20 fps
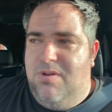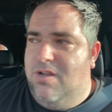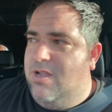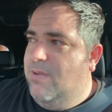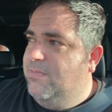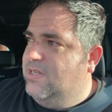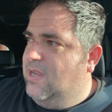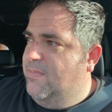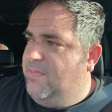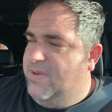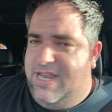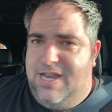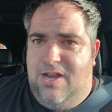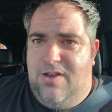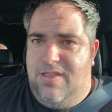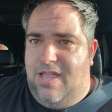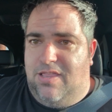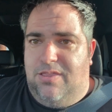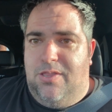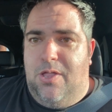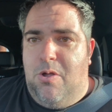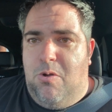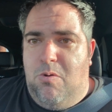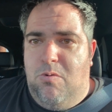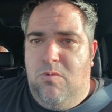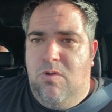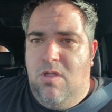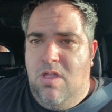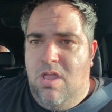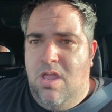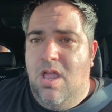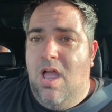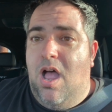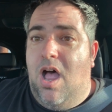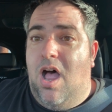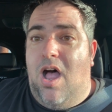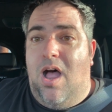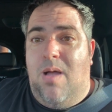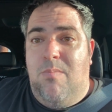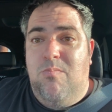comes up and they hear that low
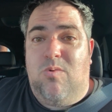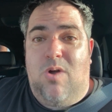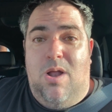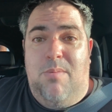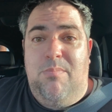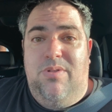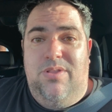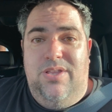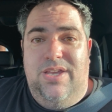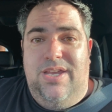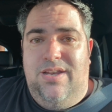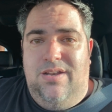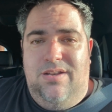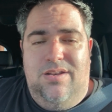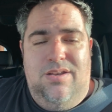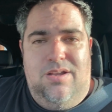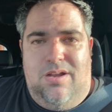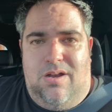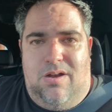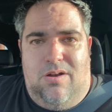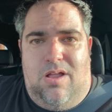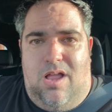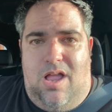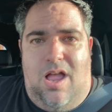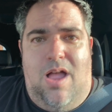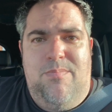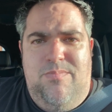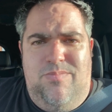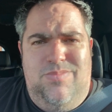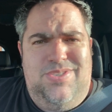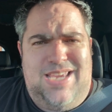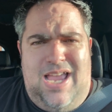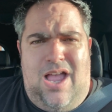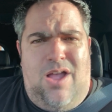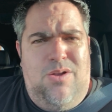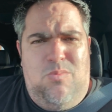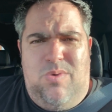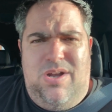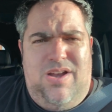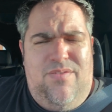hum, rumbling, or hum
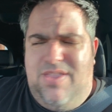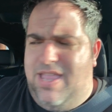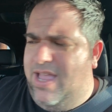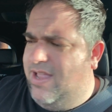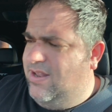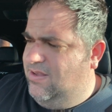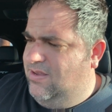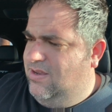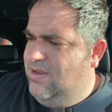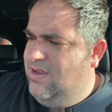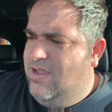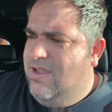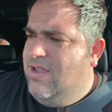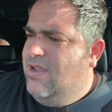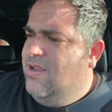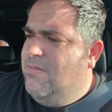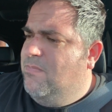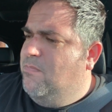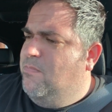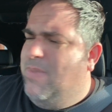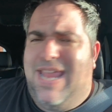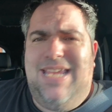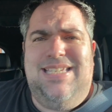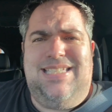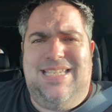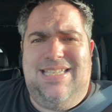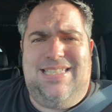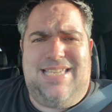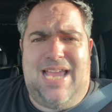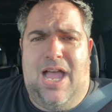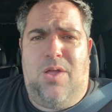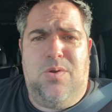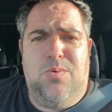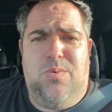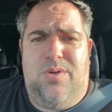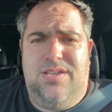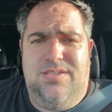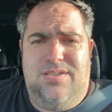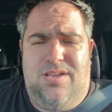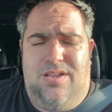sound, whatever that bassy sound
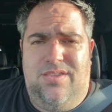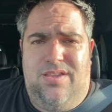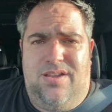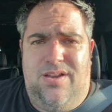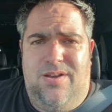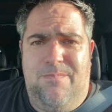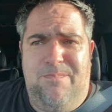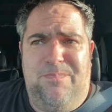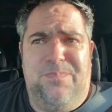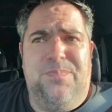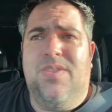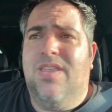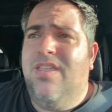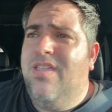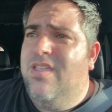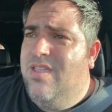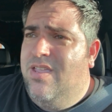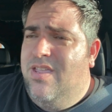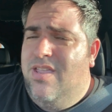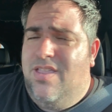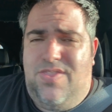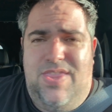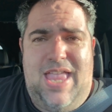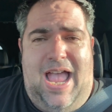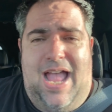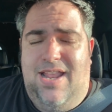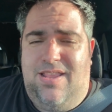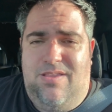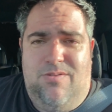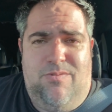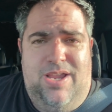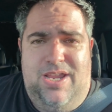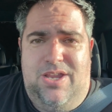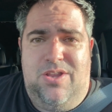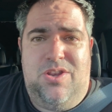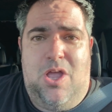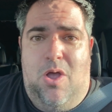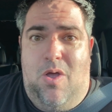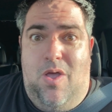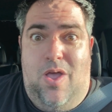was on there, that the way
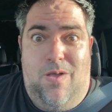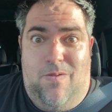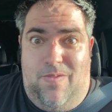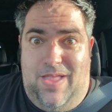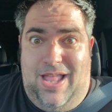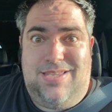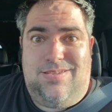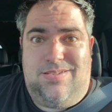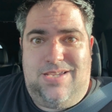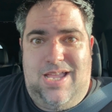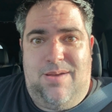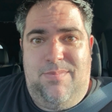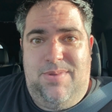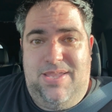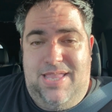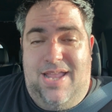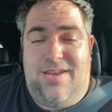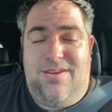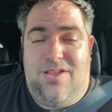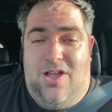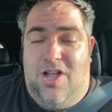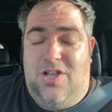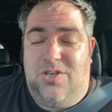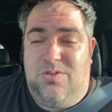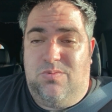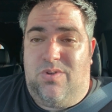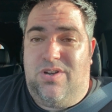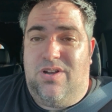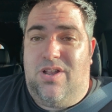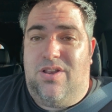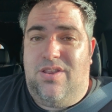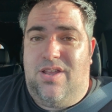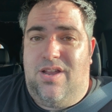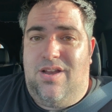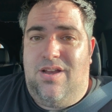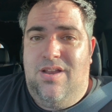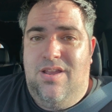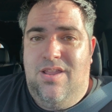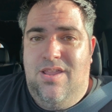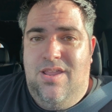you know, oh, that's got to be that Dodge one on
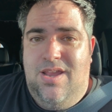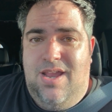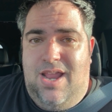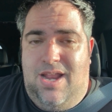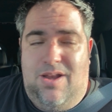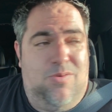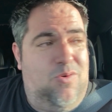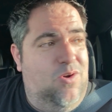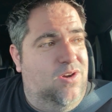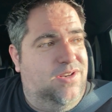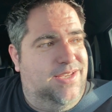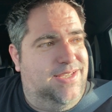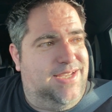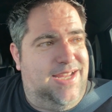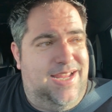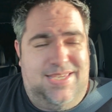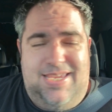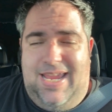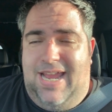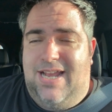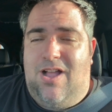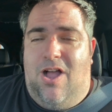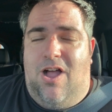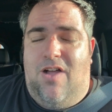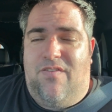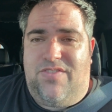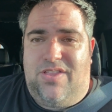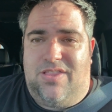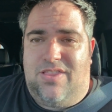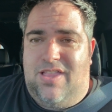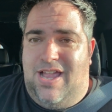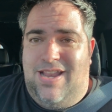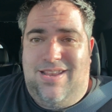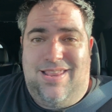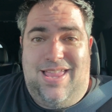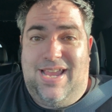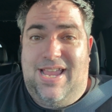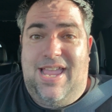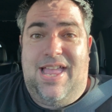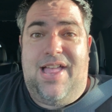there. And of course, it's going to take off the line
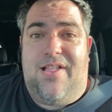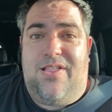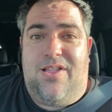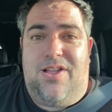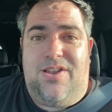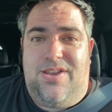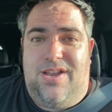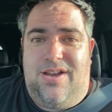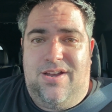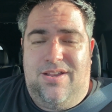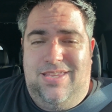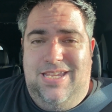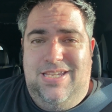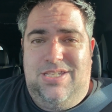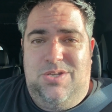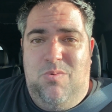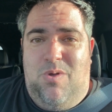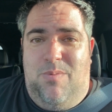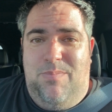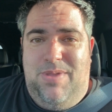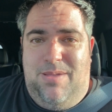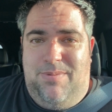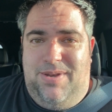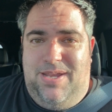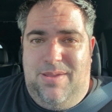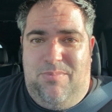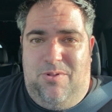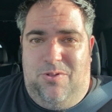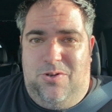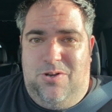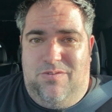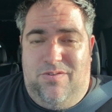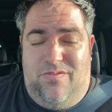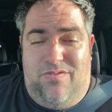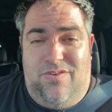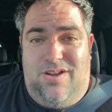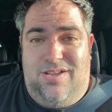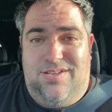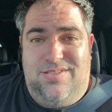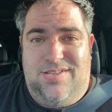like hell on there. At least you won't be able to get pulled over
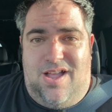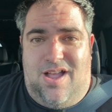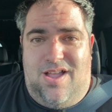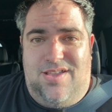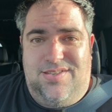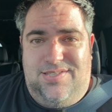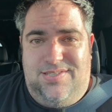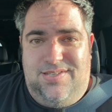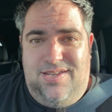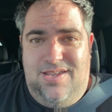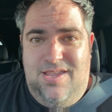for an exhaust